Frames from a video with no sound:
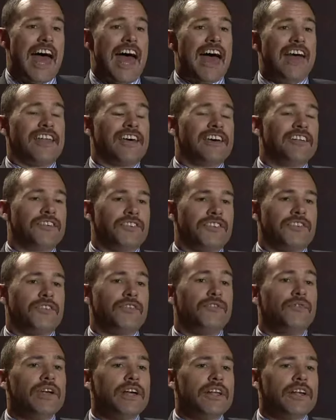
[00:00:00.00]
And it's
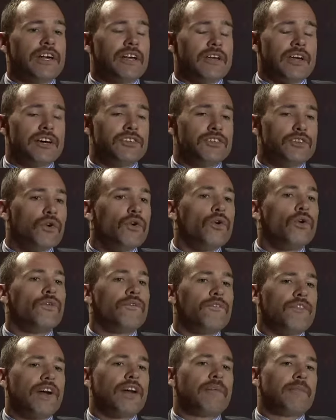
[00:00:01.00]

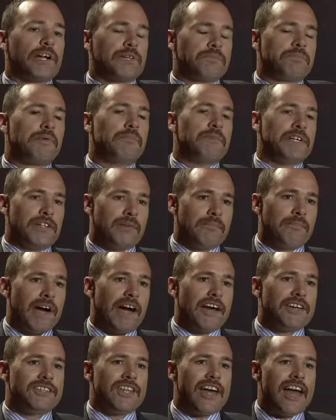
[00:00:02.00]
all very much
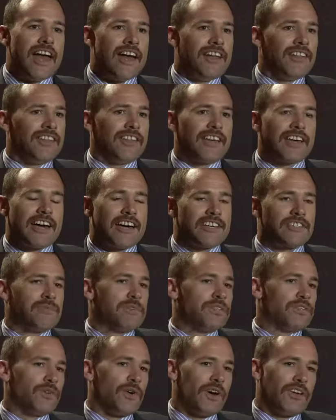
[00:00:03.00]
permission-based, and the
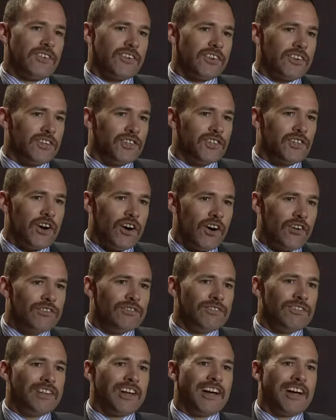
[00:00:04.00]
customer's always in control.